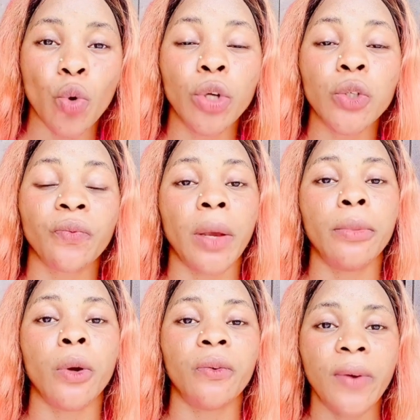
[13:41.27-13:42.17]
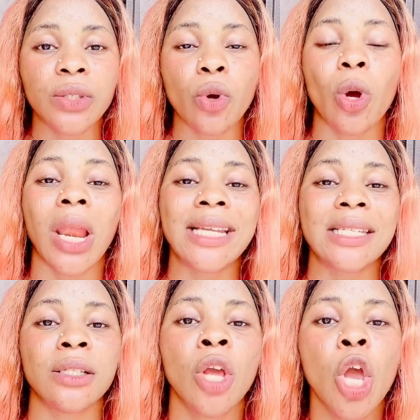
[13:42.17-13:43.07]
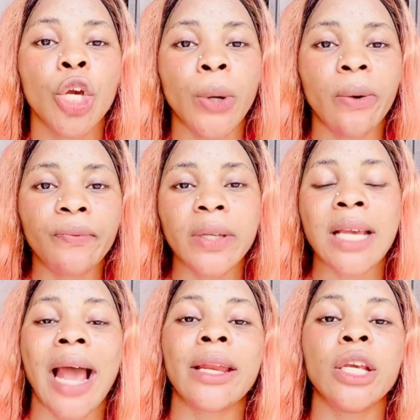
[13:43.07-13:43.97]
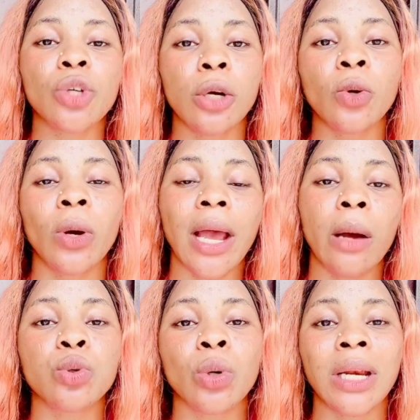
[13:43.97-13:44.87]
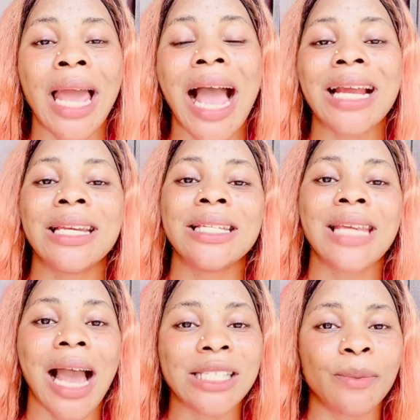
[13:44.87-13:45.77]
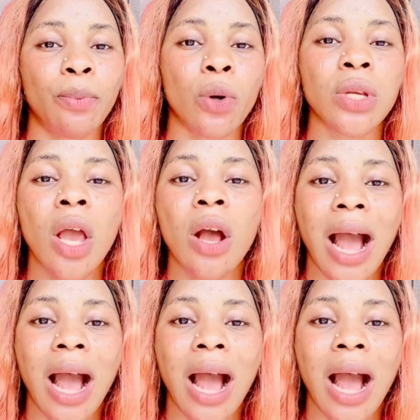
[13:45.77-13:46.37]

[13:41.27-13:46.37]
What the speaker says: You want to firm your face or lighten your face, and it also helps to clear acne, dark spots.